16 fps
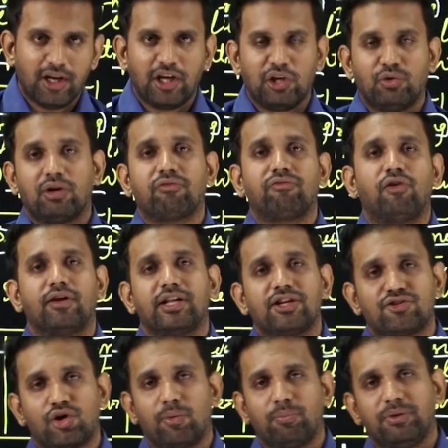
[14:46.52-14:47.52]
your
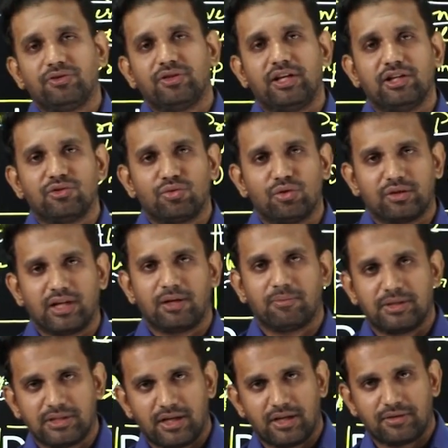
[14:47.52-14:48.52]
father's shop is there in Sultan
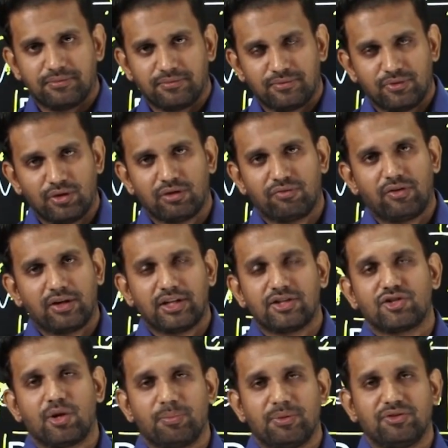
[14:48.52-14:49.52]
Bazaar. Your
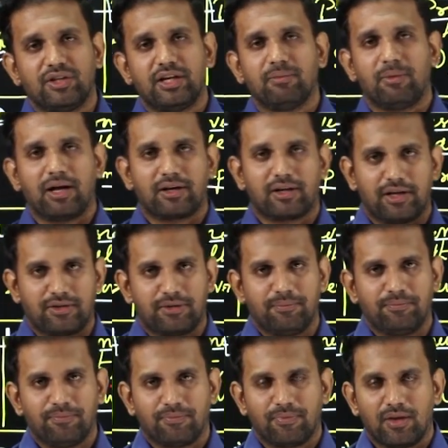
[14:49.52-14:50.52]
father's shop is there in market.
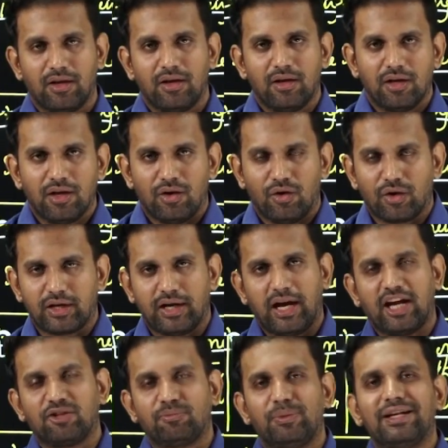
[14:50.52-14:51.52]
Okay,
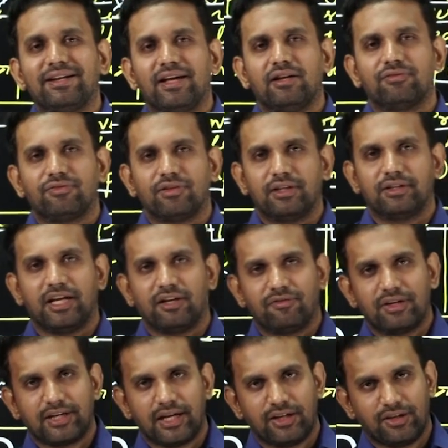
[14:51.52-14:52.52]
has been there
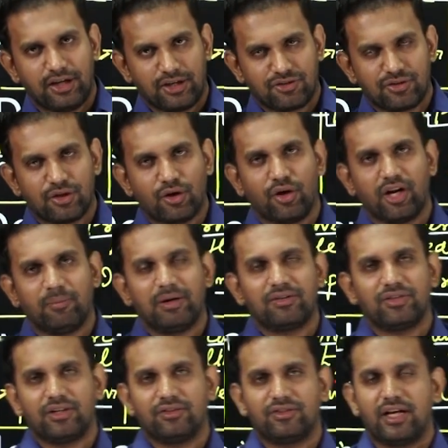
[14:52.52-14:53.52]
for 10 years. Government
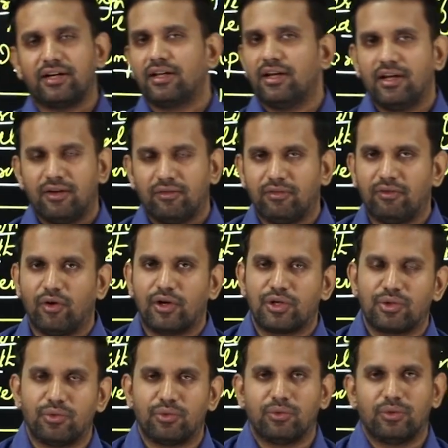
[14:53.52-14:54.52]
says that we want
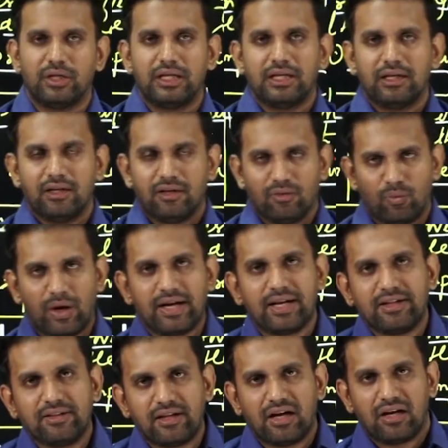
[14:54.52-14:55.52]
to
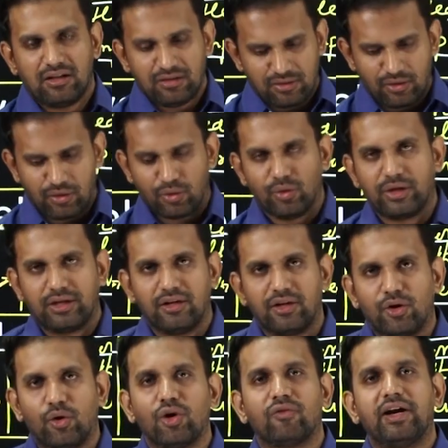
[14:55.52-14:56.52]
widen the road.
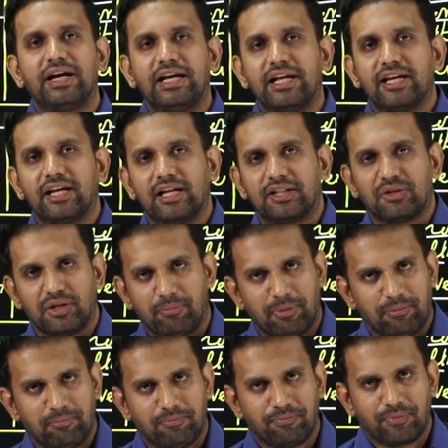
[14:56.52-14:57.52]
Road widening is going to
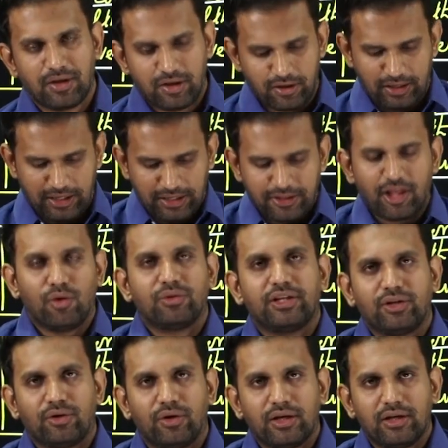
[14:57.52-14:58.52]
be. Okay, inta
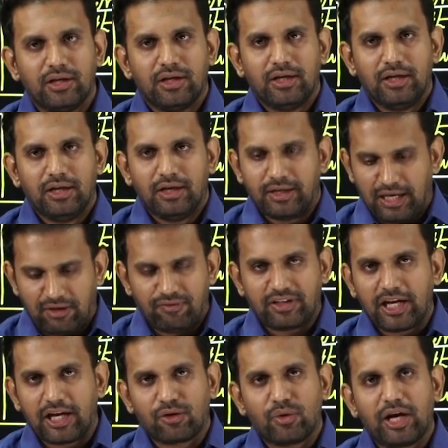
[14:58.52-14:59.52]
undi road. Traffic
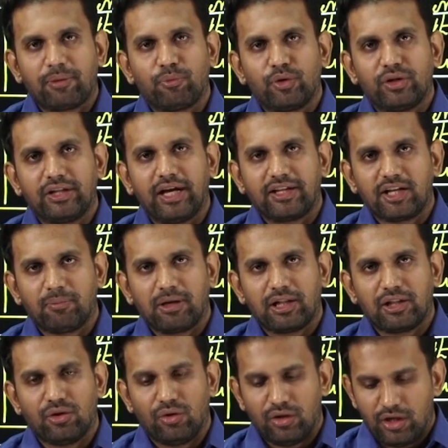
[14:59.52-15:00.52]
ekkuva ayipoyindi
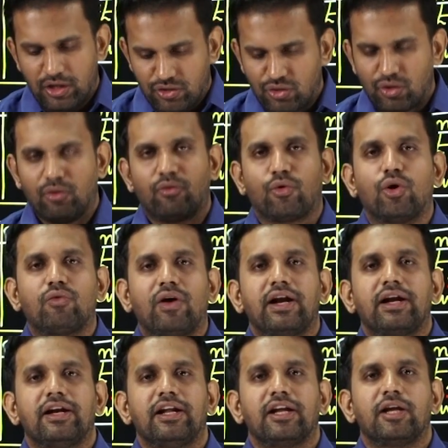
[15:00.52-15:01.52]
Hyderabad lo. So, road
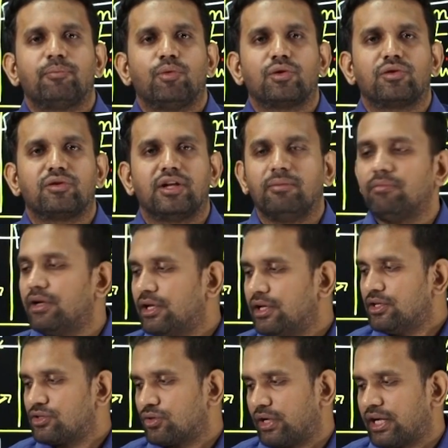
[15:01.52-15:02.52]
widening ki potunam.
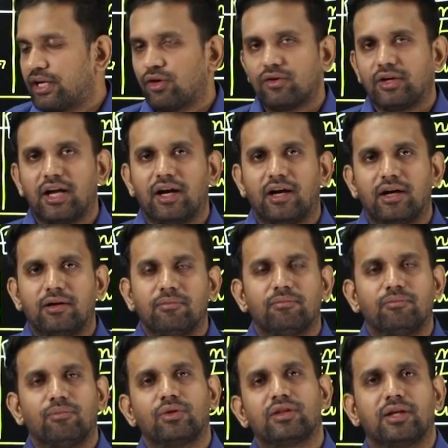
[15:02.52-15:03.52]
So, ikkada unna
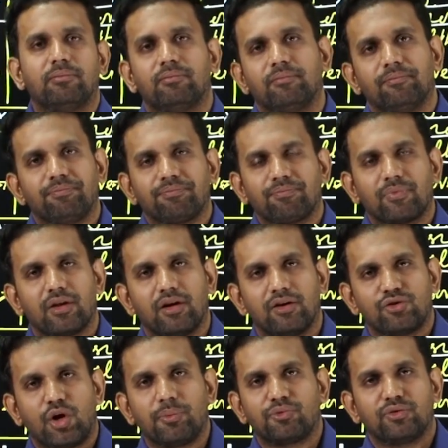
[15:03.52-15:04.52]
mottam
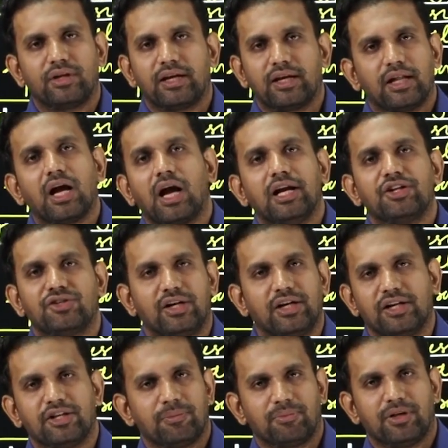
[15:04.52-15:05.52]
shops unnai kada khali
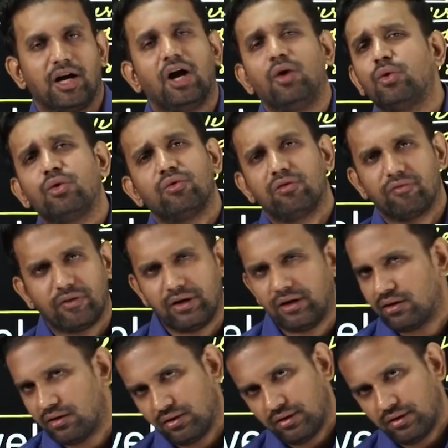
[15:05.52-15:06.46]
cheyandi ani cheptey. How you will feel?